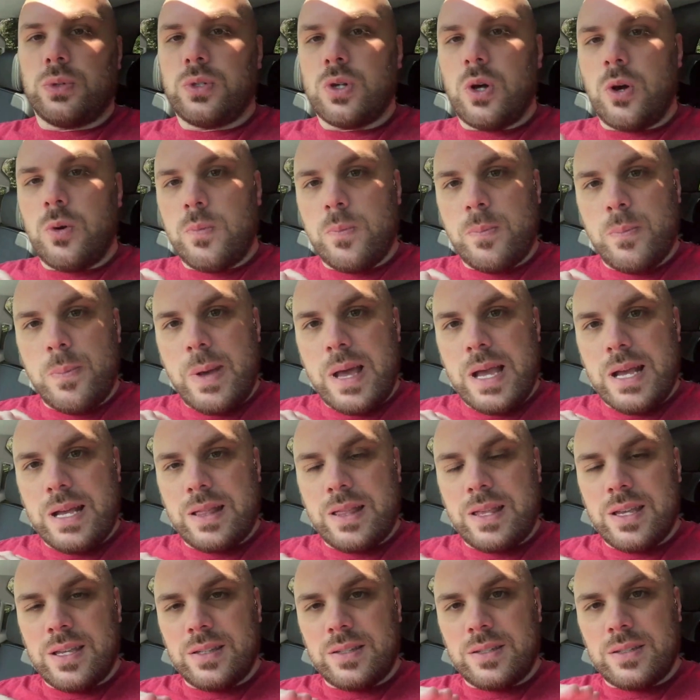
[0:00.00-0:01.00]
Don't
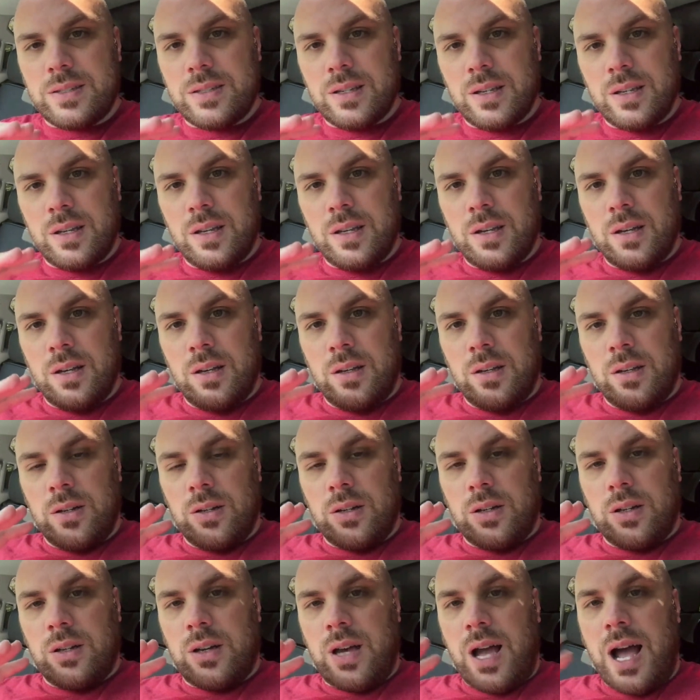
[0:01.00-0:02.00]
make this
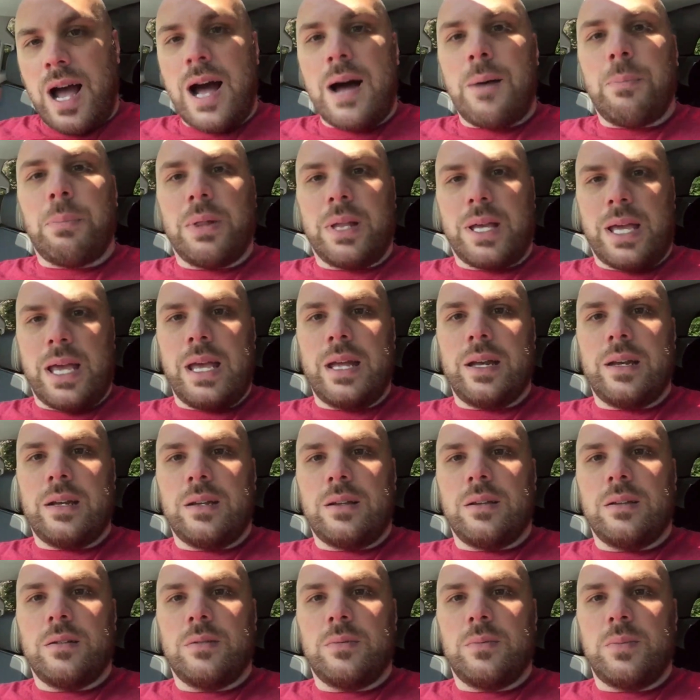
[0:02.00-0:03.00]

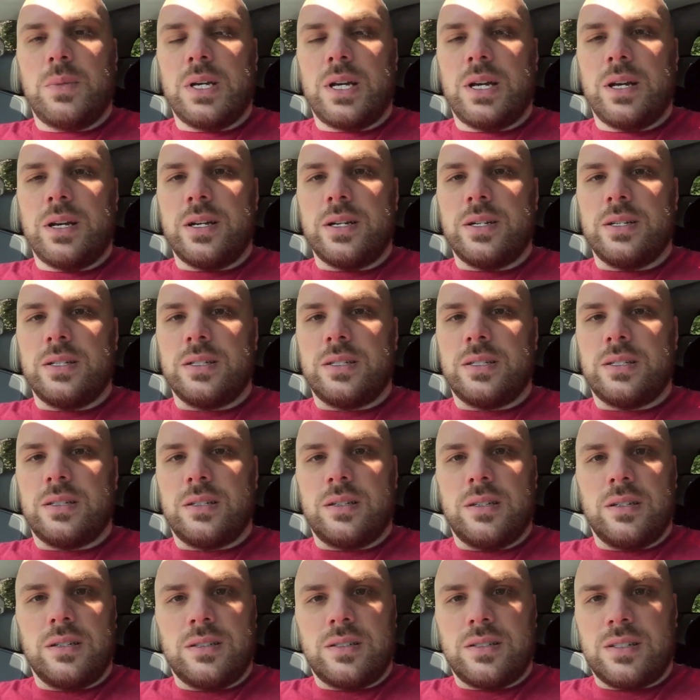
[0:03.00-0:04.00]
complicated, because
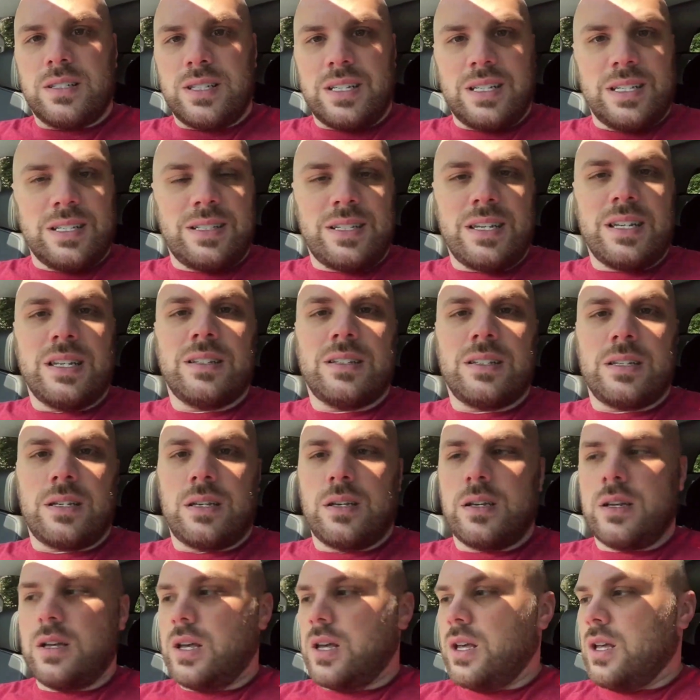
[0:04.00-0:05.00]
it's
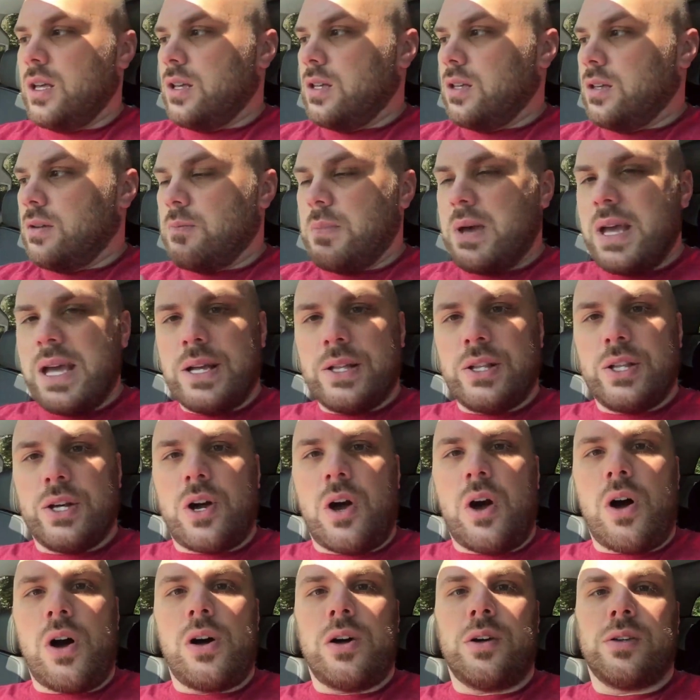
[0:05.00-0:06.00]
easy. You make the
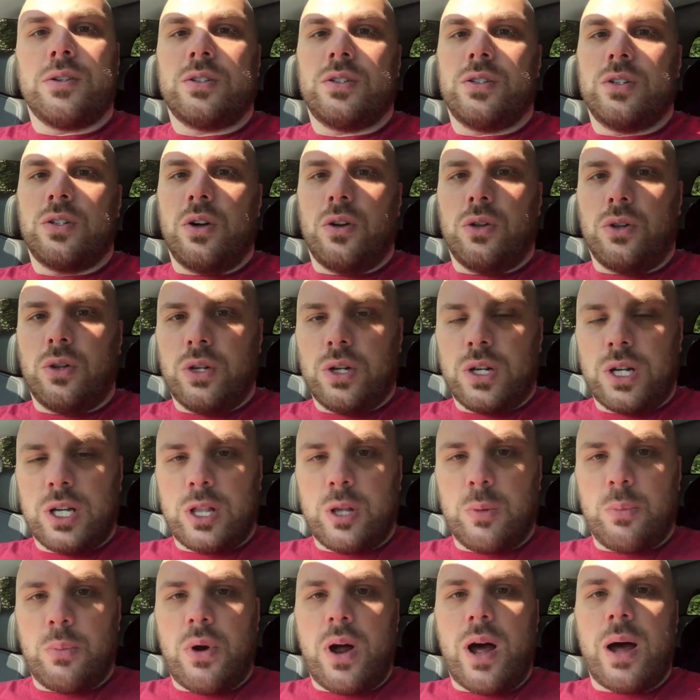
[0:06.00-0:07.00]
calls, you go look at
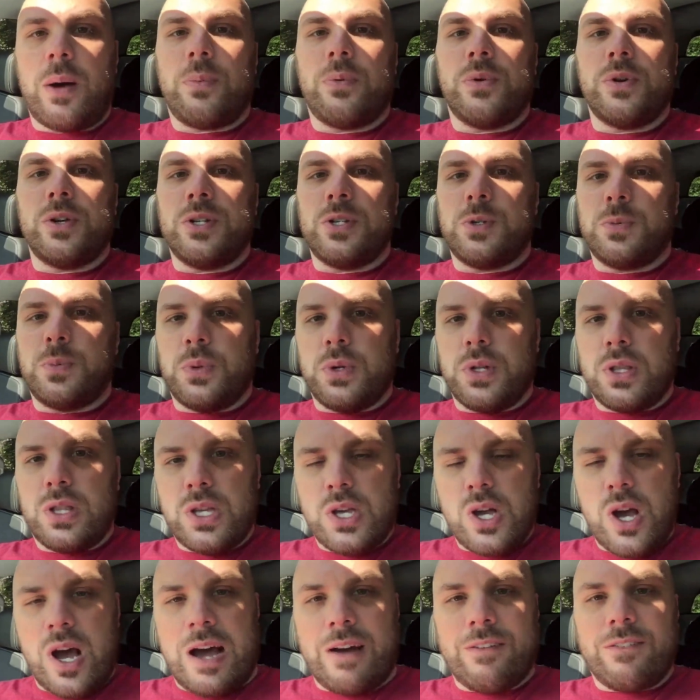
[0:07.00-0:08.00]
the properties, put
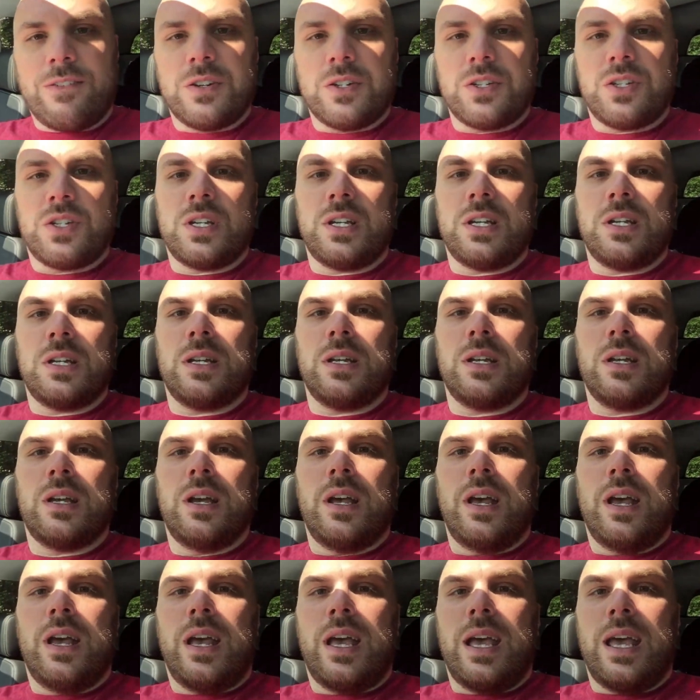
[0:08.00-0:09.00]
the offers in,
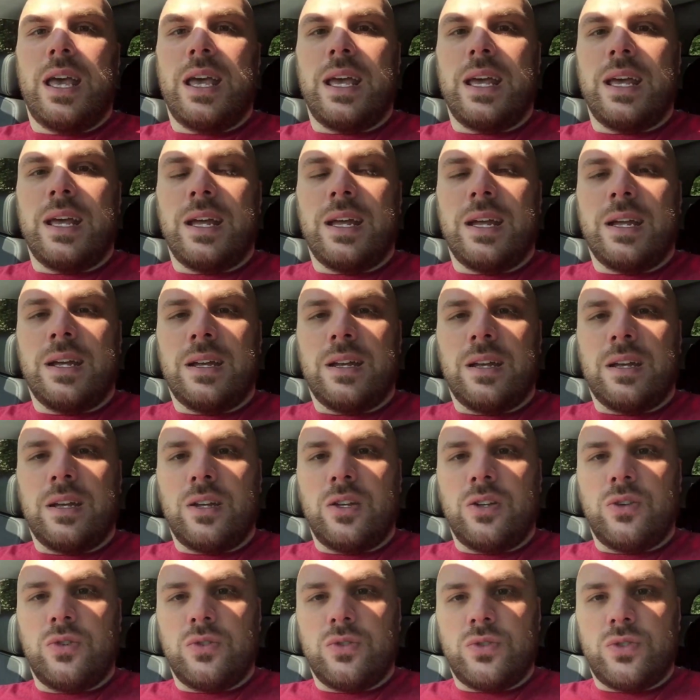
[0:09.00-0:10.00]
and
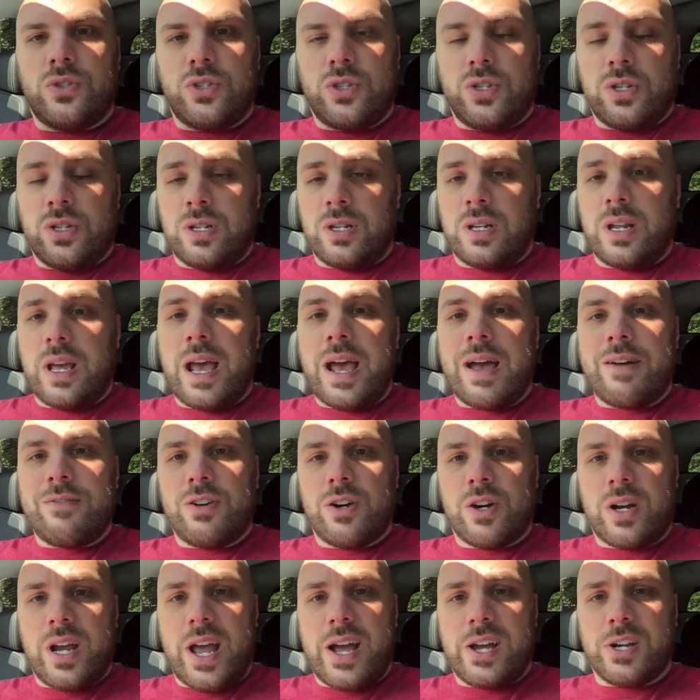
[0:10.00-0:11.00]
you should have
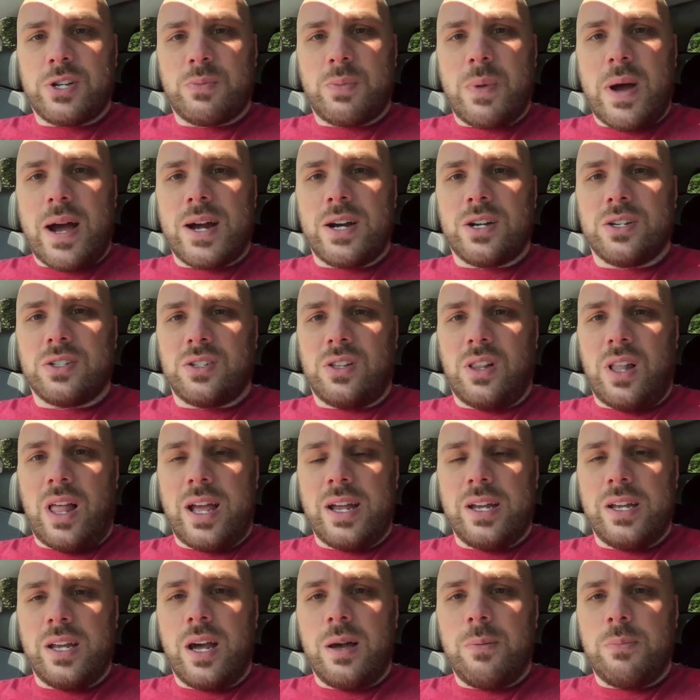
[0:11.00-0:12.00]
your cash buyers
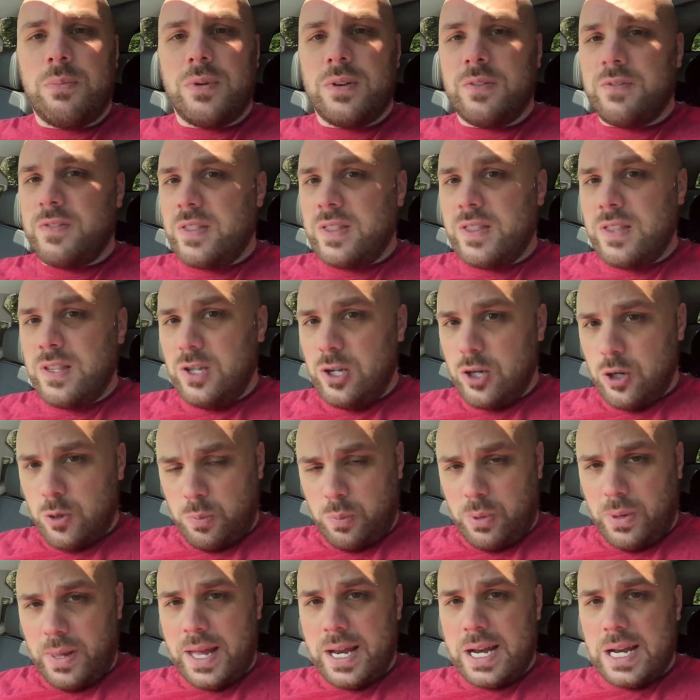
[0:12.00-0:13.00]
lined up if you're
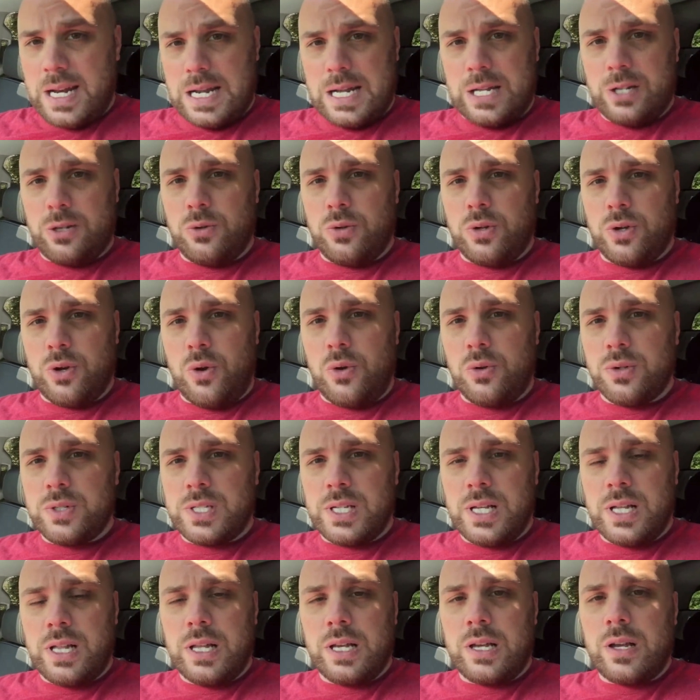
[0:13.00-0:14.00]
planning on doing
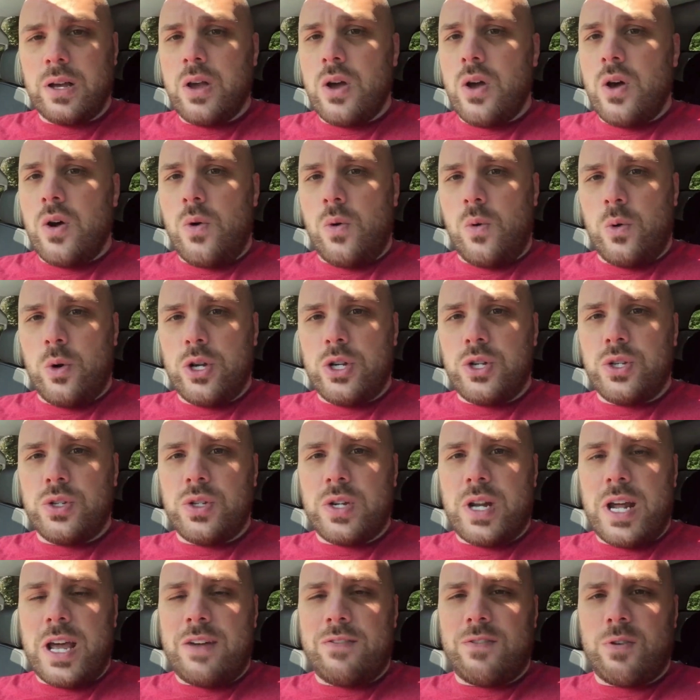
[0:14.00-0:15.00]
wholesaling, or you
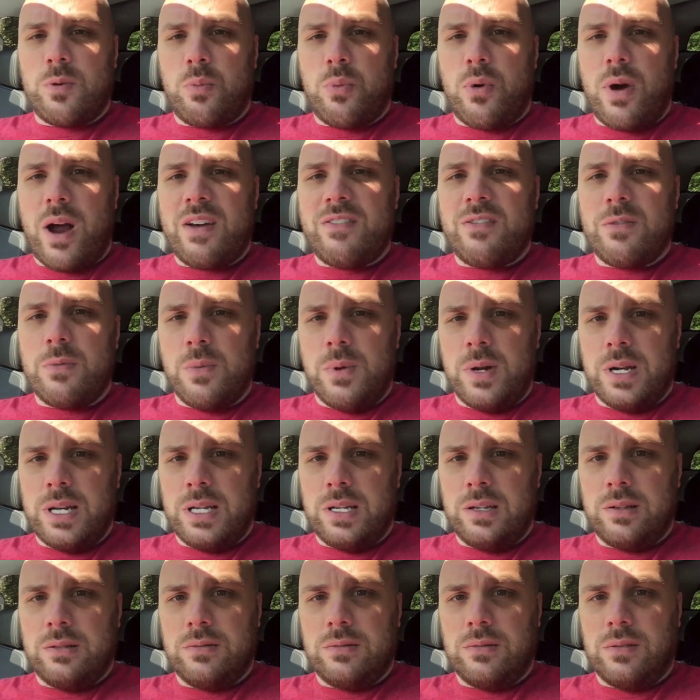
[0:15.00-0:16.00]
should have your private
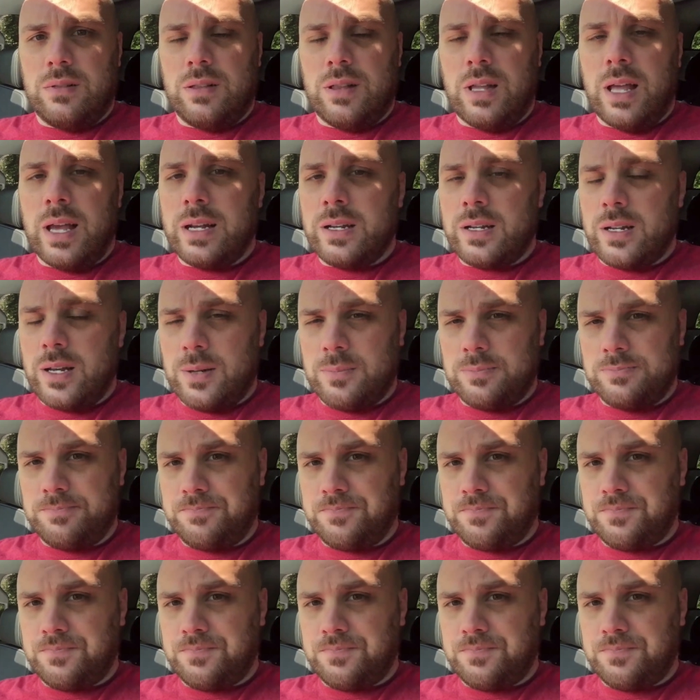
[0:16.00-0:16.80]
money lined up.